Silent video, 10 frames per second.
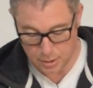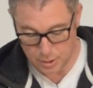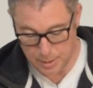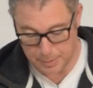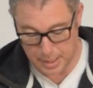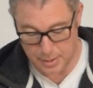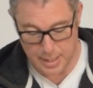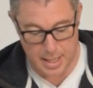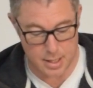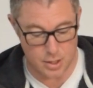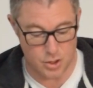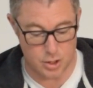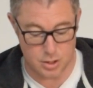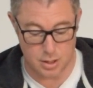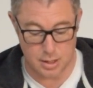You dip it in there, it
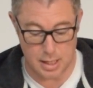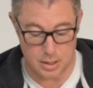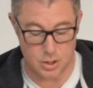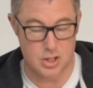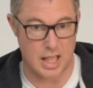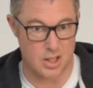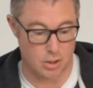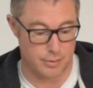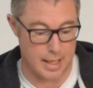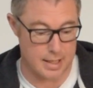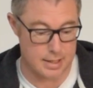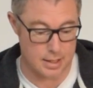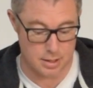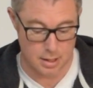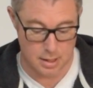just takes off the
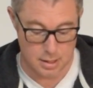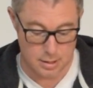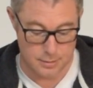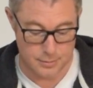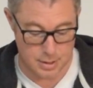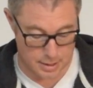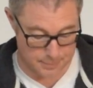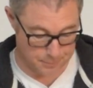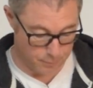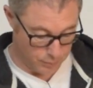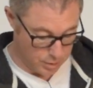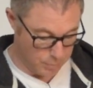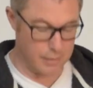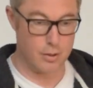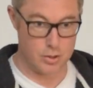excess, so
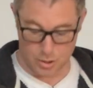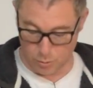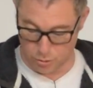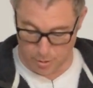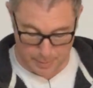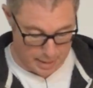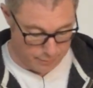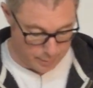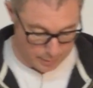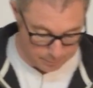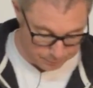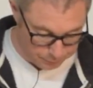we haven't got solder dripping everywhere.